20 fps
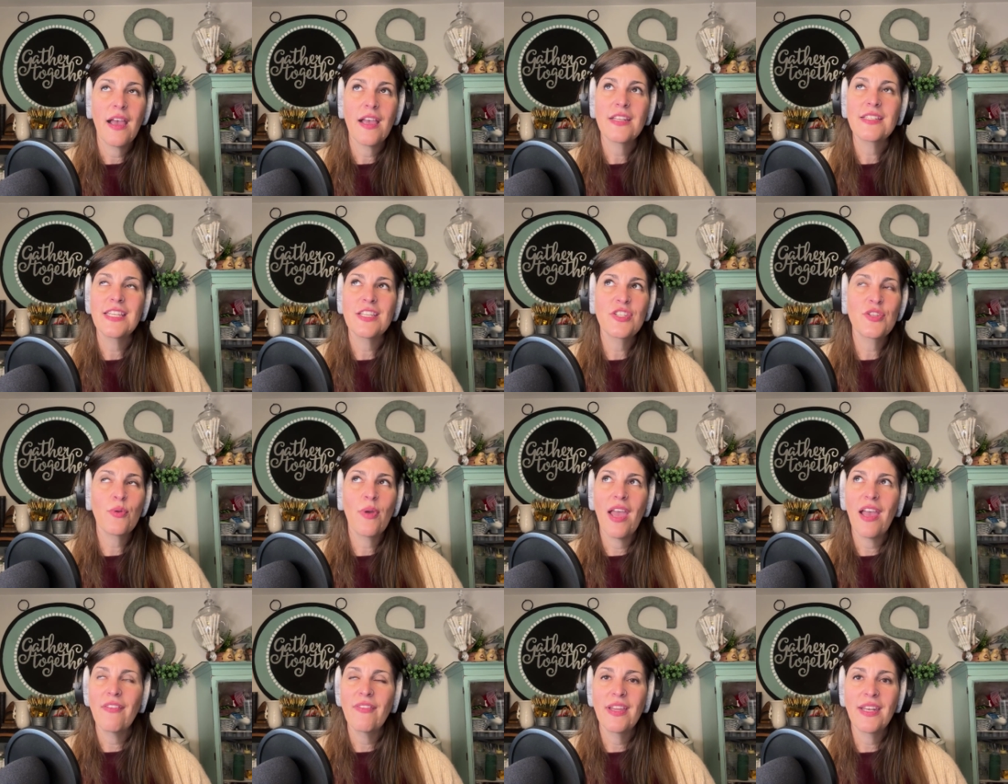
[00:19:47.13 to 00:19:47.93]
did you
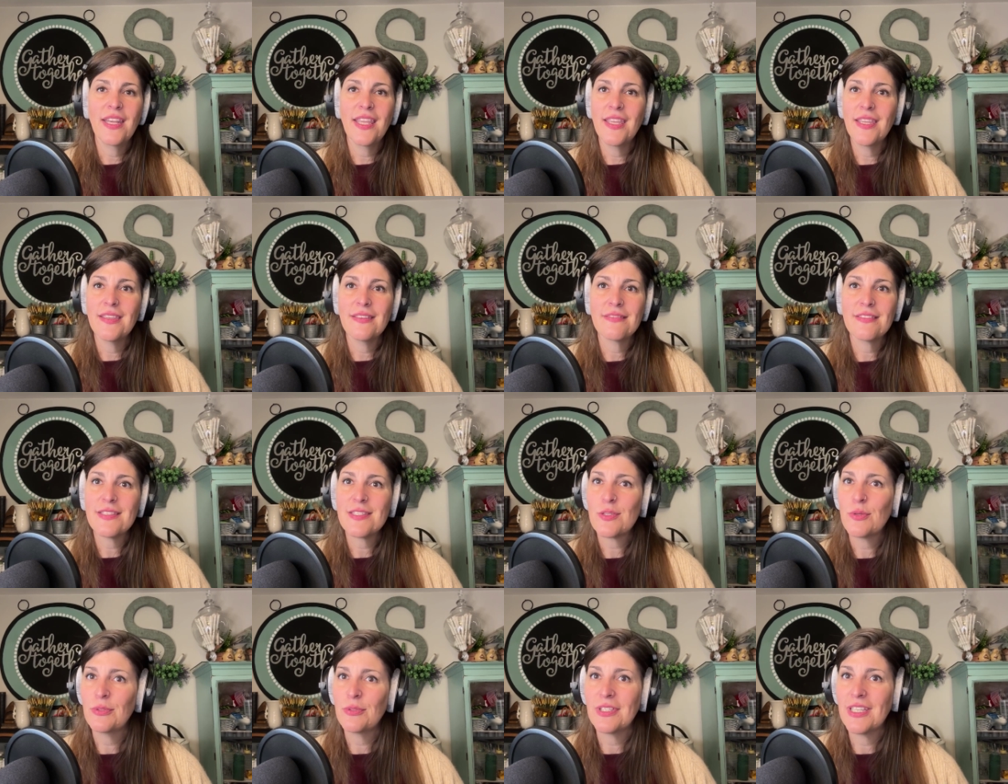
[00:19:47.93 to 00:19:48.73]
have any
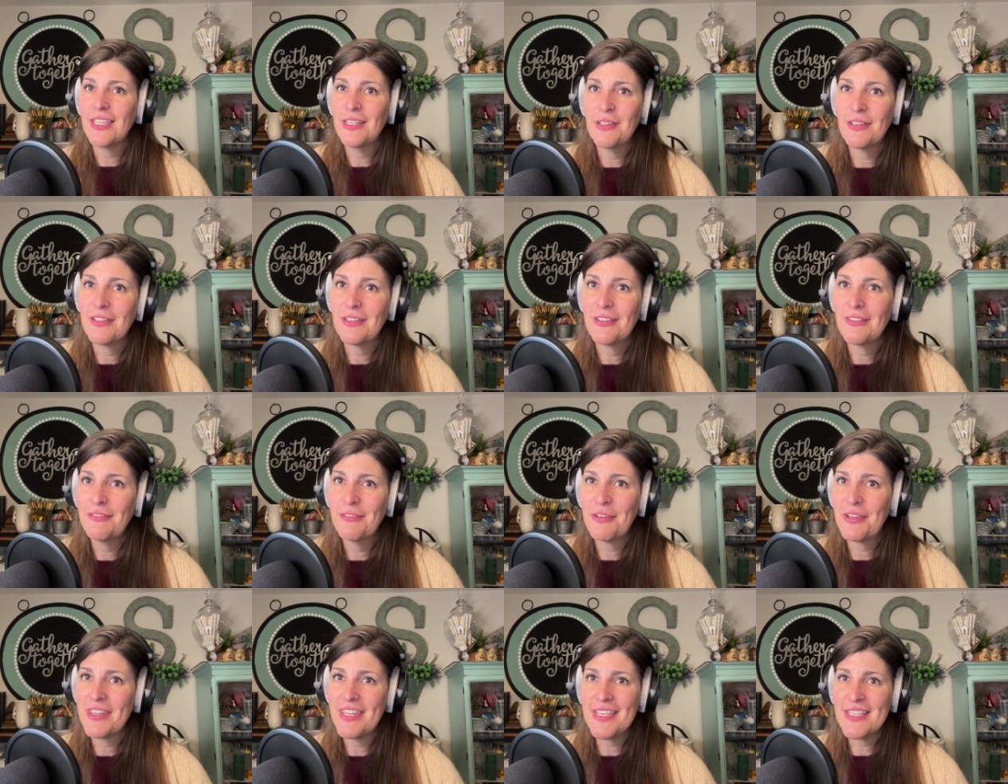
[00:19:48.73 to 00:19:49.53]
schooling or
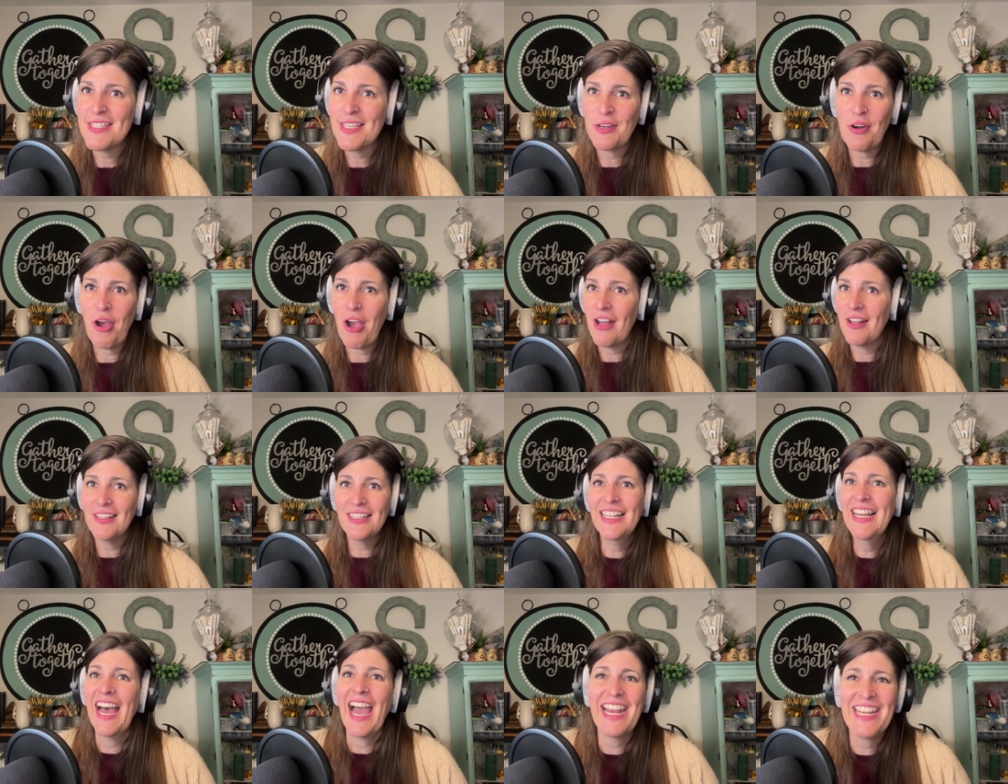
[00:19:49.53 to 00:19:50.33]
for this at all?
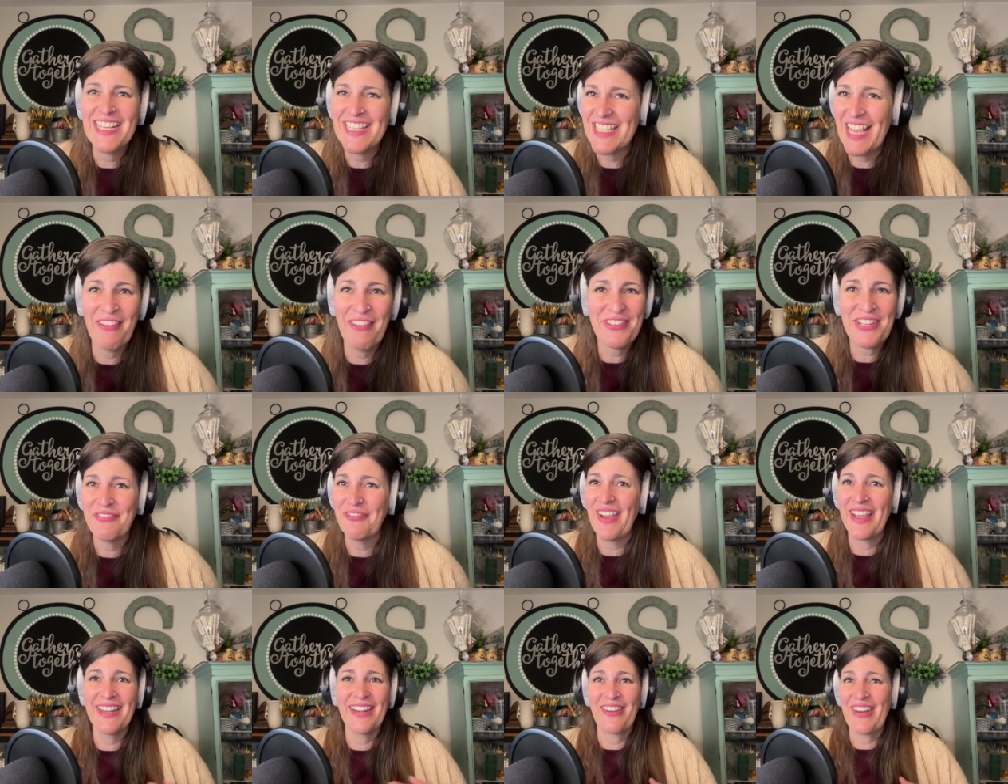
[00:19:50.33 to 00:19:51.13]
I just have to
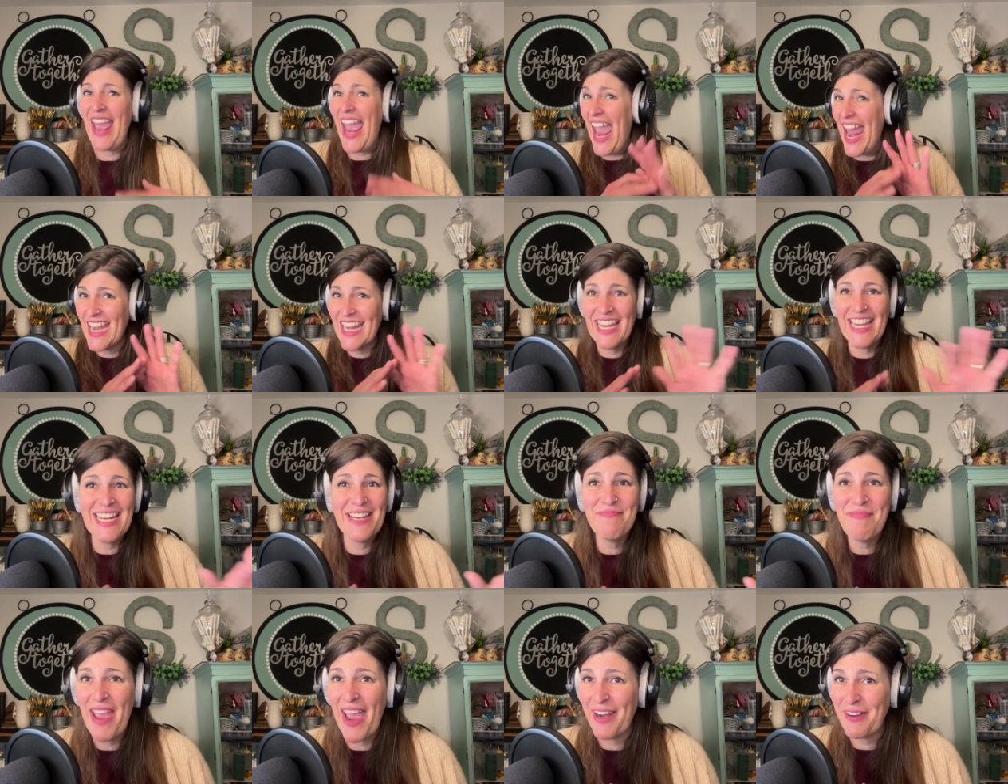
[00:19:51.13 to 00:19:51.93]
find out any
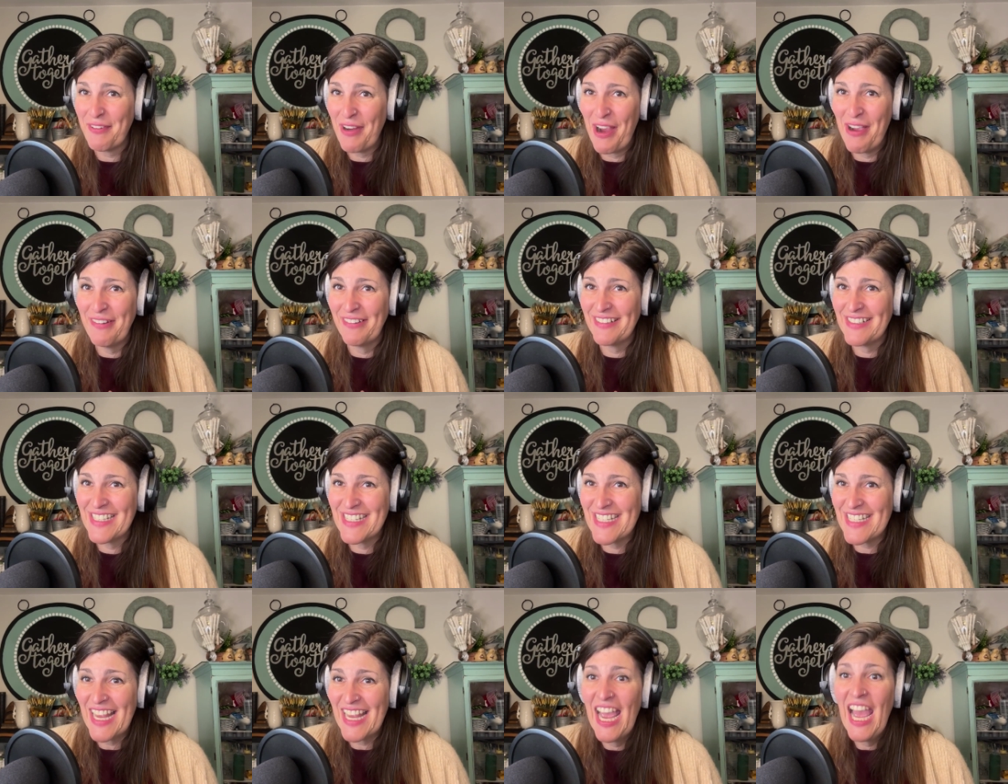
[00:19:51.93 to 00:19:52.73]

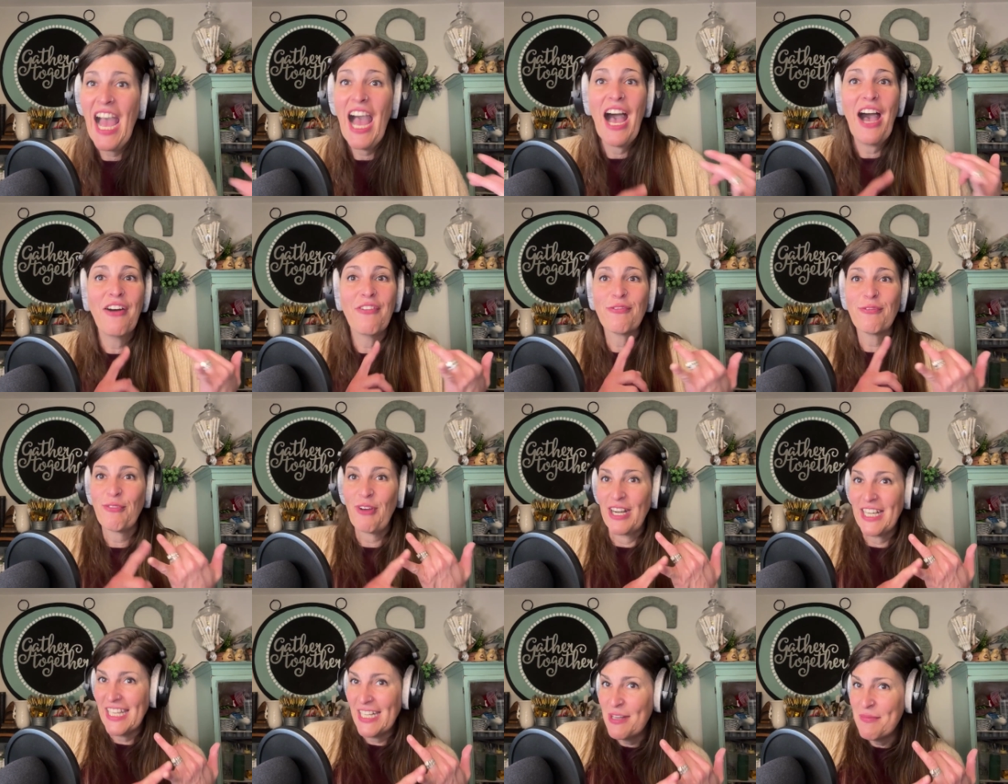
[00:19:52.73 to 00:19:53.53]
background of
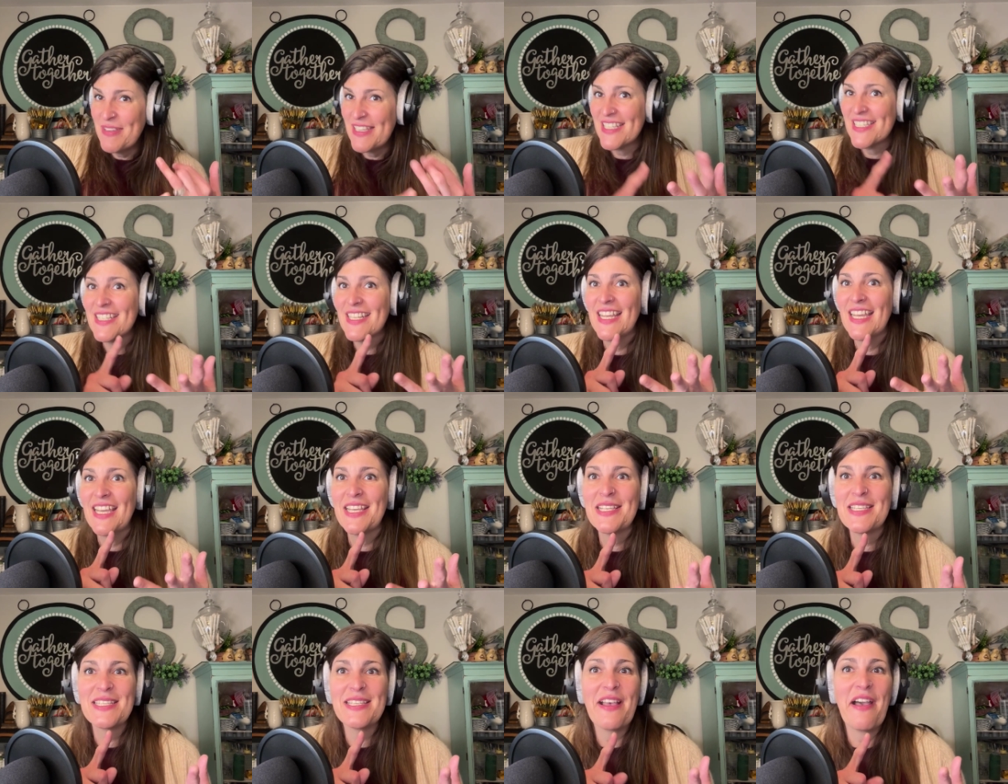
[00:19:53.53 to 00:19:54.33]
running a
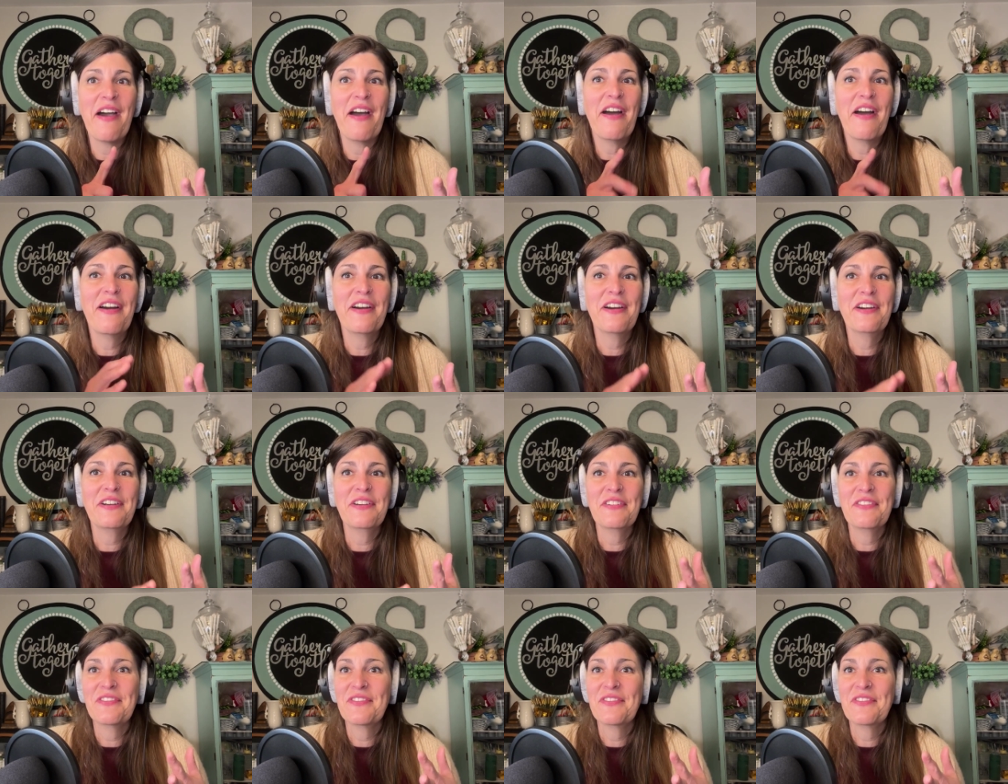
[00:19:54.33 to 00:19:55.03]
business, of,